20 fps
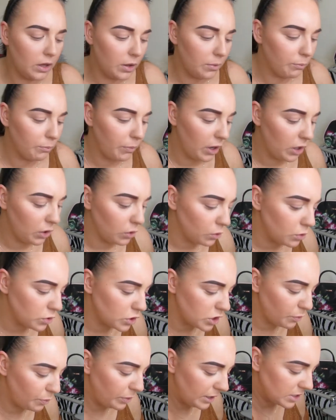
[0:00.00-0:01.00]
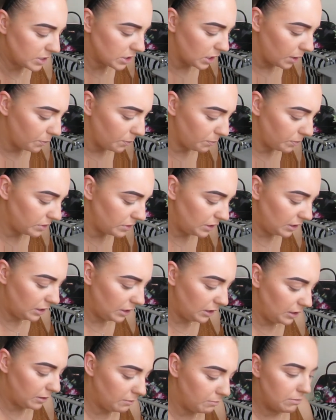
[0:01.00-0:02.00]
but I also picked up
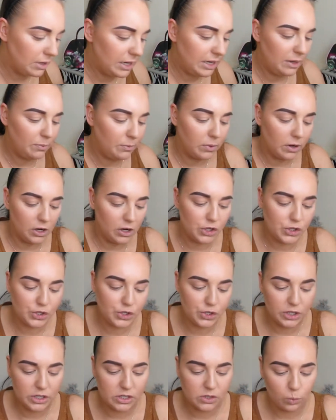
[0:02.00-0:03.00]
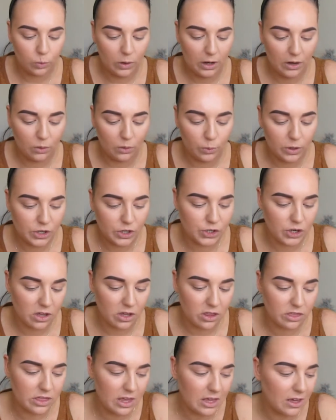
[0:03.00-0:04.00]
the mini blush as well, which I
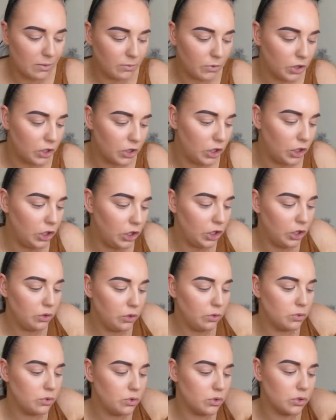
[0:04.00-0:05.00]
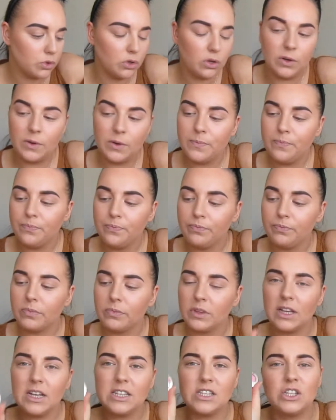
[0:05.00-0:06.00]
think I'm going to use
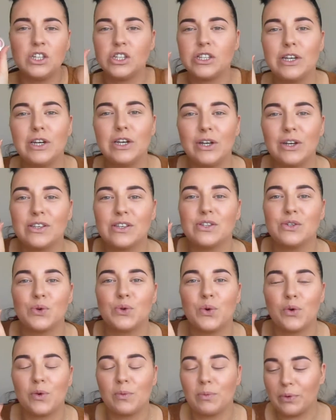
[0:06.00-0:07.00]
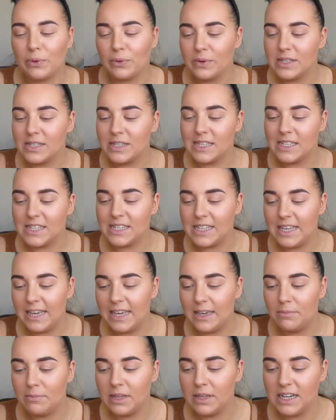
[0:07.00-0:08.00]
because it just looks adorable. So this is
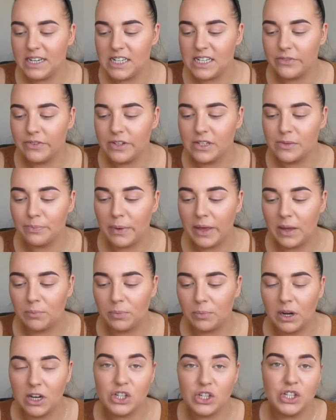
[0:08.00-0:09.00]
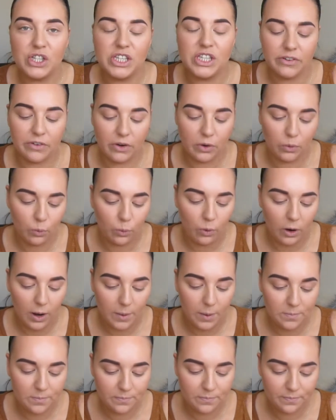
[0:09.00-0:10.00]
the Mini Divas Baked Blush in
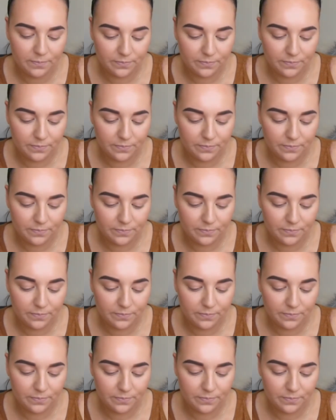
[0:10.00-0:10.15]
01.